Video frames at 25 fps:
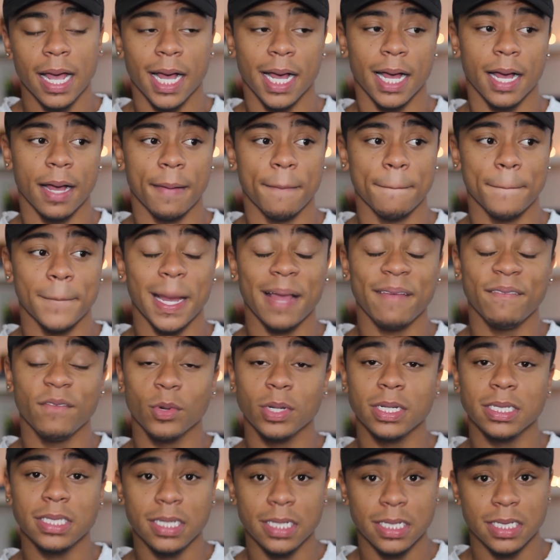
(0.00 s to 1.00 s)
My
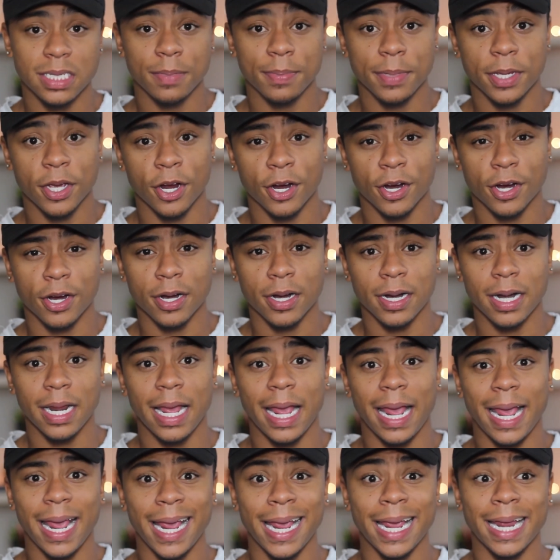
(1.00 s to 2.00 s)
voice needs to be
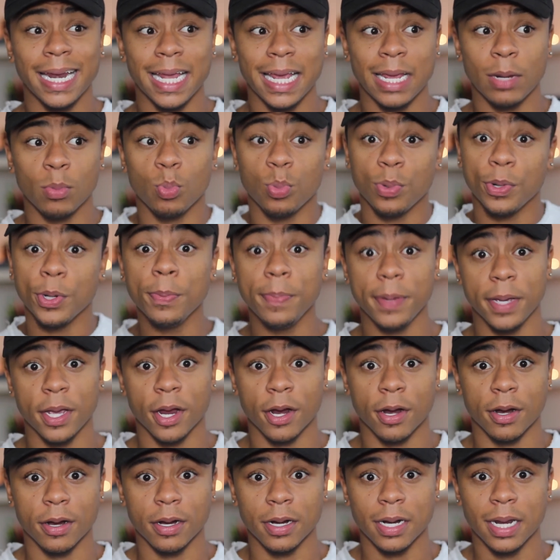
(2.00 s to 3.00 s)
heard, and it will be
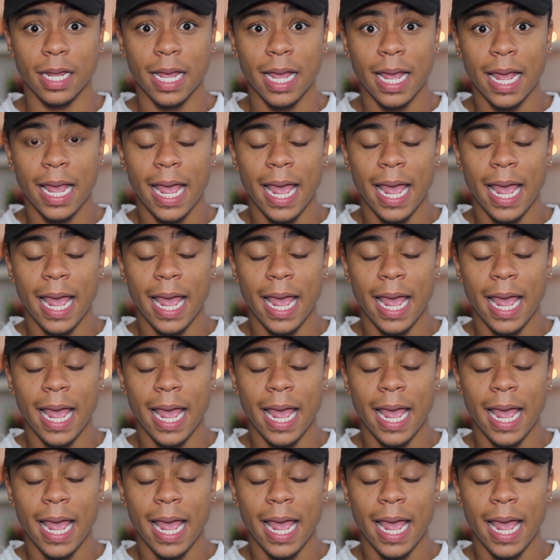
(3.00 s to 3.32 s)
heard.